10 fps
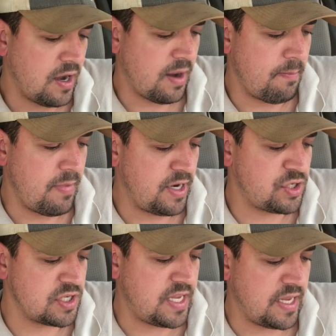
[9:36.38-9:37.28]
Mitch
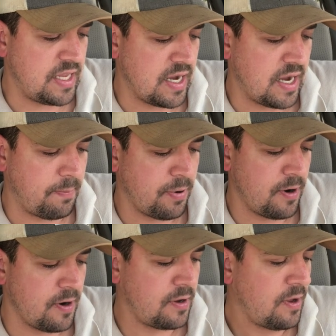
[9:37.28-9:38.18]
is taking on
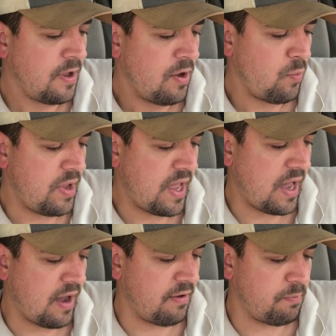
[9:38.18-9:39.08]
Perk. We
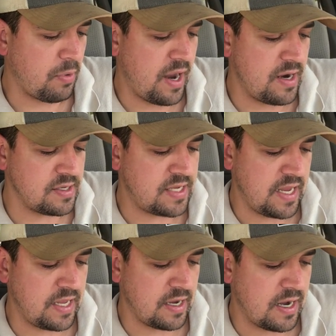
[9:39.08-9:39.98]
have Brandon
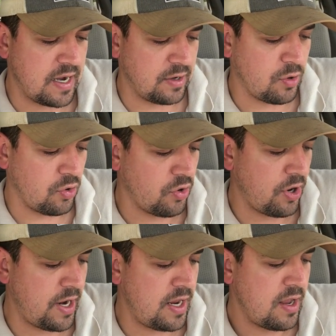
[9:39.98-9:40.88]
taking on
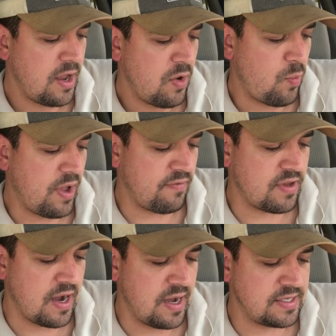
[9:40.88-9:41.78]
Corey. We have
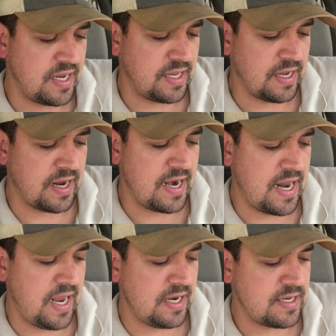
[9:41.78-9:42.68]
Don taking on
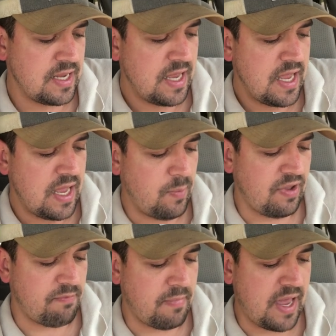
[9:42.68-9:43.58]
Nate. We
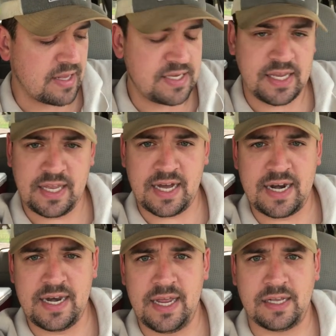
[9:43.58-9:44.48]
have Matt taking
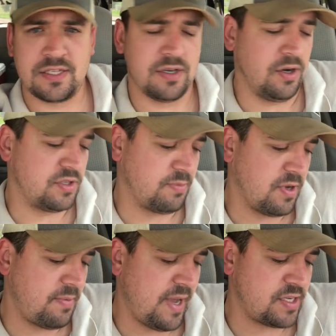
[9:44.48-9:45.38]
on Nick. So some
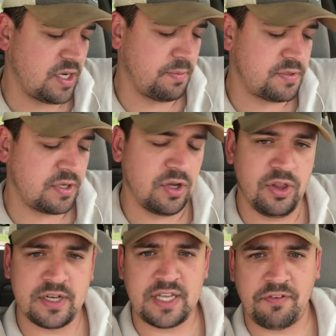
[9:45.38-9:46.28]
good matchups. Good
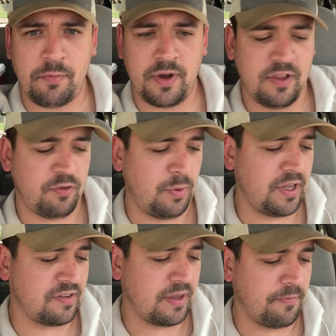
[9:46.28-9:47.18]
luck to everybody this
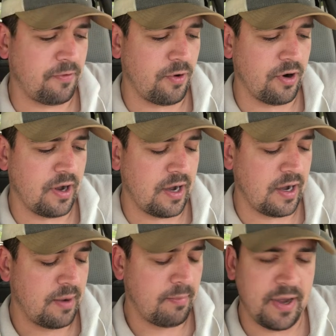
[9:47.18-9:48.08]
week except
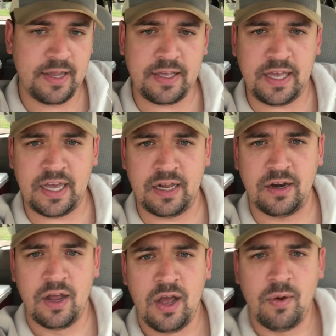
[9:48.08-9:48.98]
for Mike,
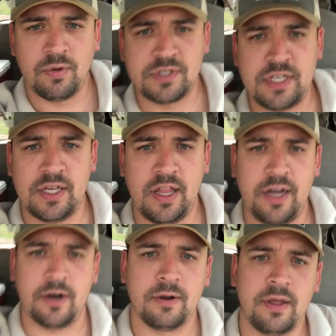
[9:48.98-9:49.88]
and we'll see you
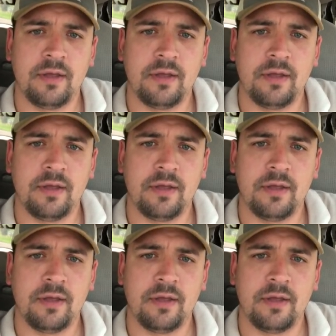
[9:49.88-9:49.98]
later.